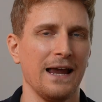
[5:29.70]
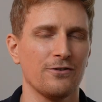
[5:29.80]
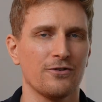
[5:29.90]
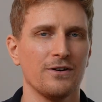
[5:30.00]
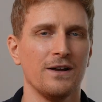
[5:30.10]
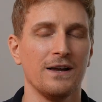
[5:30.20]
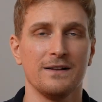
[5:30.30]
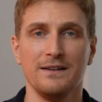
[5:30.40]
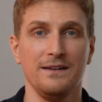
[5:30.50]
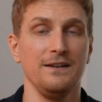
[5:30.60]
extra.
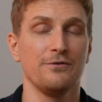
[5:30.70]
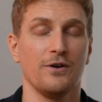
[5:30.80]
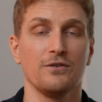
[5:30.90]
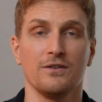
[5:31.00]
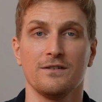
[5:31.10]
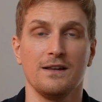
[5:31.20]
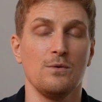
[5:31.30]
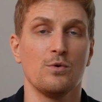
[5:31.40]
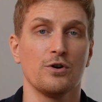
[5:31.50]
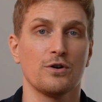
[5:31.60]
Then these functions, they
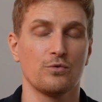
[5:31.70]
work